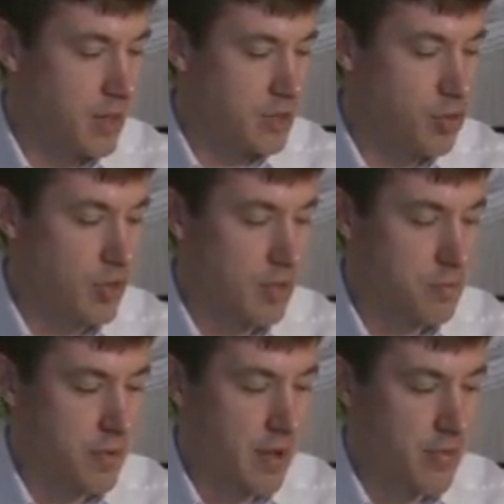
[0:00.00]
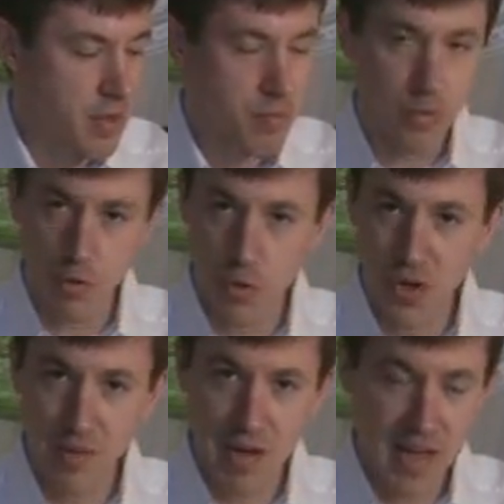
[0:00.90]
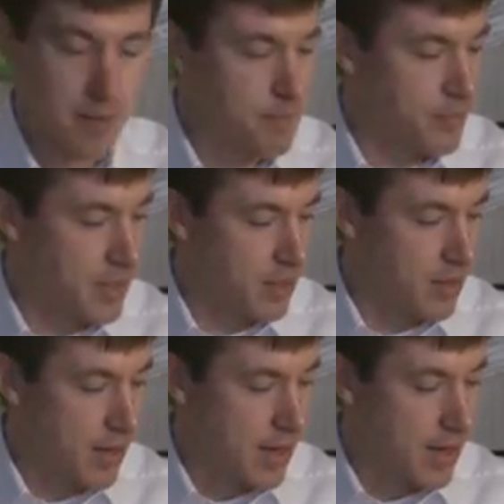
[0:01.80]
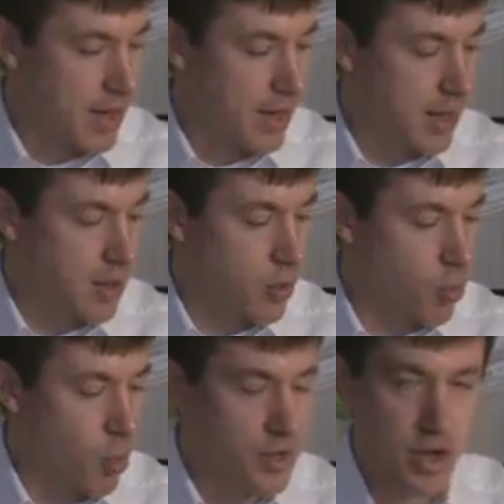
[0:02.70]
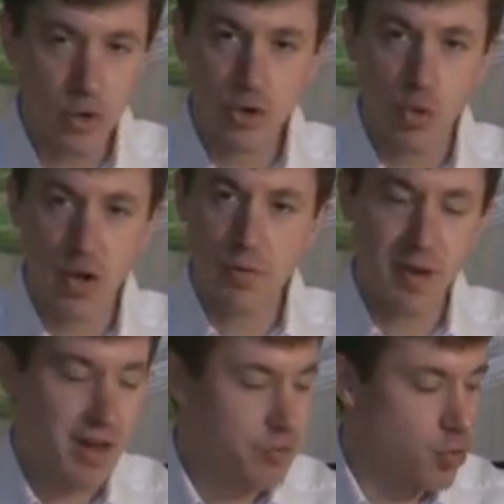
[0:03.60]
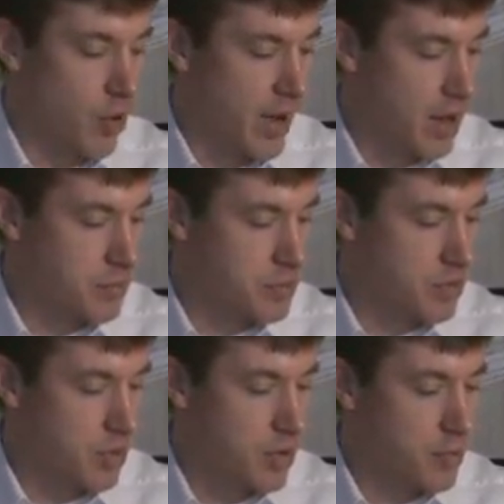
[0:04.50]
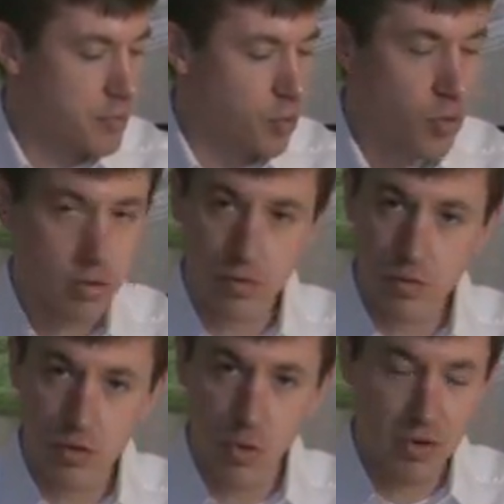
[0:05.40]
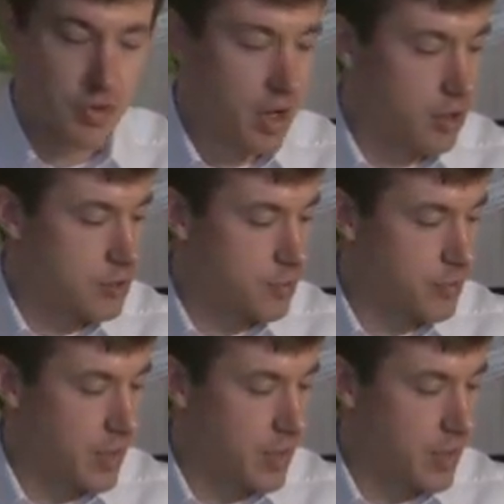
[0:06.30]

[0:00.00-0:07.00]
You can find them through eBay. 125 grams for $12.